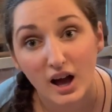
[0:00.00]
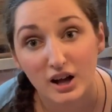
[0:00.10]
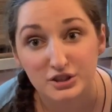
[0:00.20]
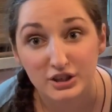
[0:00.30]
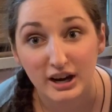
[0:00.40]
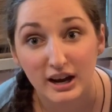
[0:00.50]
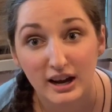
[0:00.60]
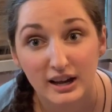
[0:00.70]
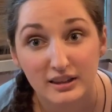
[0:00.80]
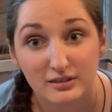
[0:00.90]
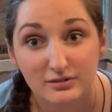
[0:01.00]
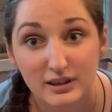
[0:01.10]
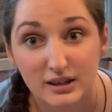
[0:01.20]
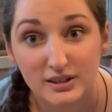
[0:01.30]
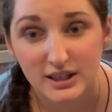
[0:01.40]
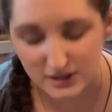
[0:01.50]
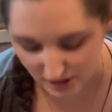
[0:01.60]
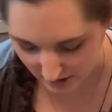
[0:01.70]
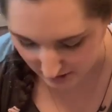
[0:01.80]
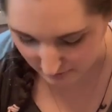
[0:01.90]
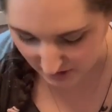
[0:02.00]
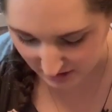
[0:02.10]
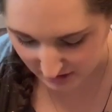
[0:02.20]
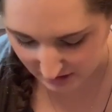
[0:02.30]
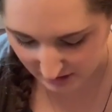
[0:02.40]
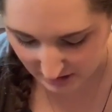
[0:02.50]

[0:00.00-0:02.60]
I'll try the foundation because,